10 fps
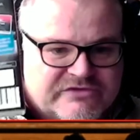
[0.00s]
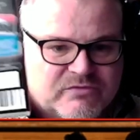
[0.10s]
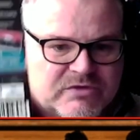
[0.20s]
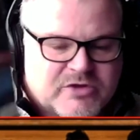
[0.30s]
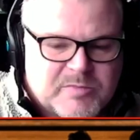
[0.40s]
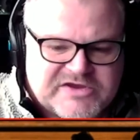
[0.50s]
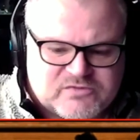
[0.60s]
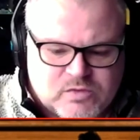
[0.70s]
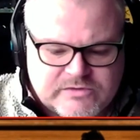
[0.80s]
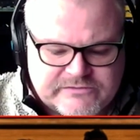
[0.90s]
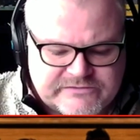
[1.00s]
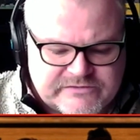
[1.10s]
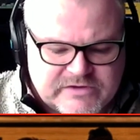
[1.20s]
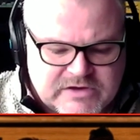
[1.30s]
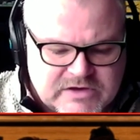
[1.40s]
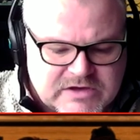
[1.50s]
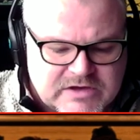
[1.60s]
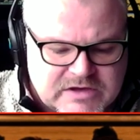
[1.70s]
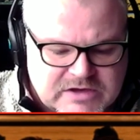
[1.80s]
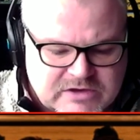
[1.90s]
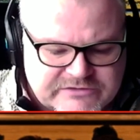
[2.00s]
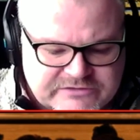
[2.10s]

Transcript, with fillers: This is one of the best ones because